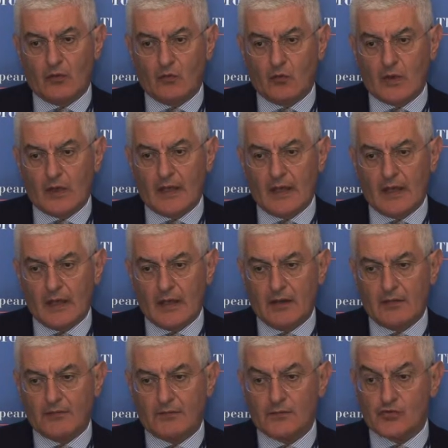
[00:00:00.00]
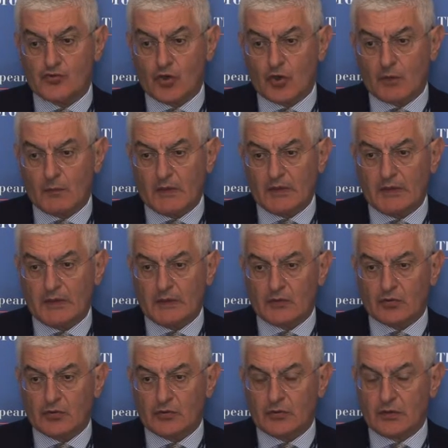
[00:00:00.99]
We have Germany
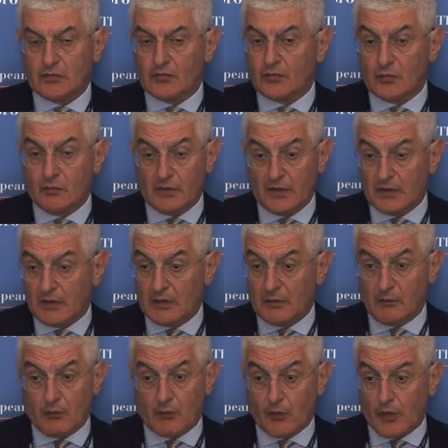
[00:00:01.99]
that continues to be the